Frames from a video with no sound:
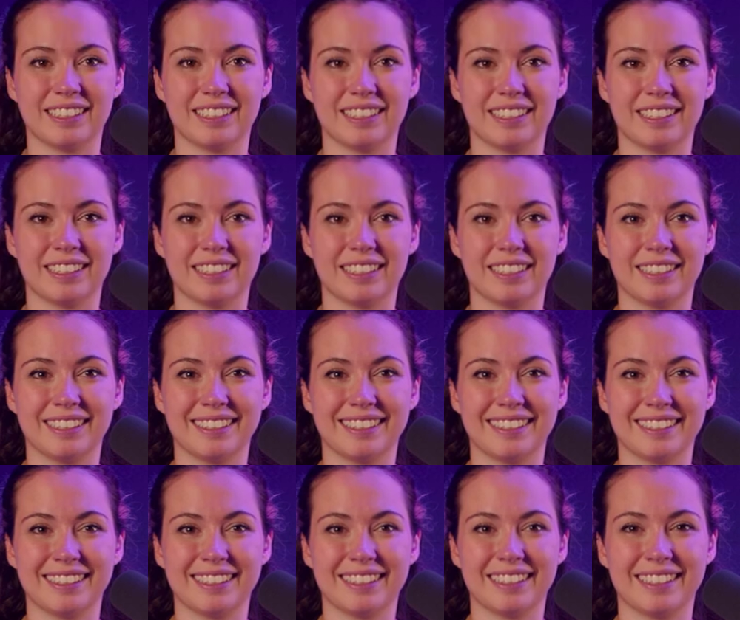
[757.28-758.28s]

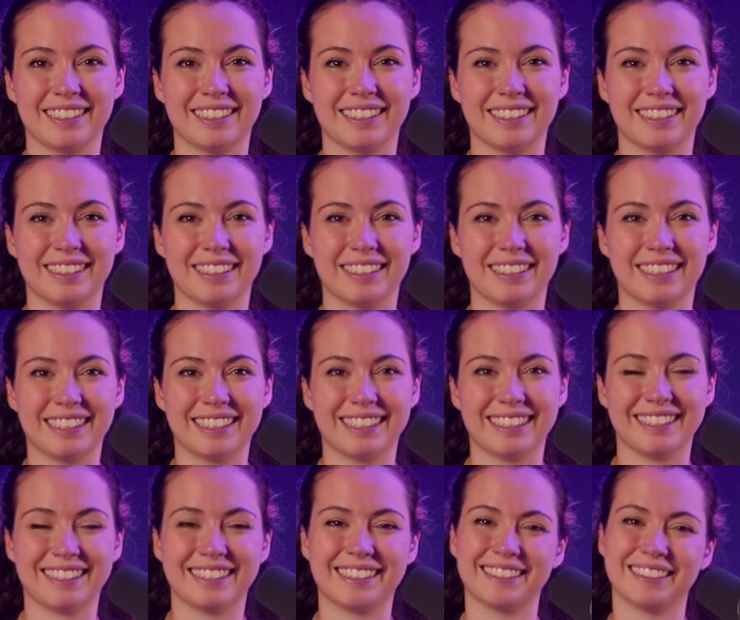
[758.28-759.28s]

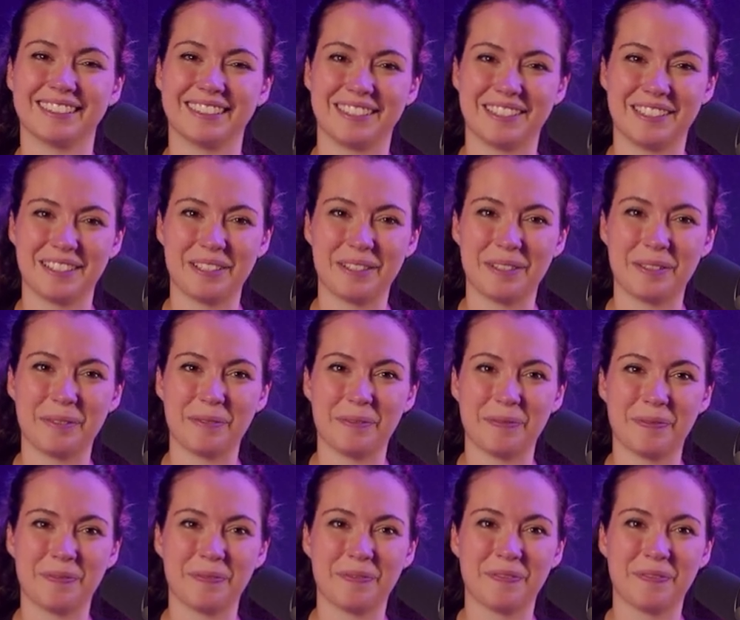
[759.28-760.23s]
No words are spoken by the person on screen.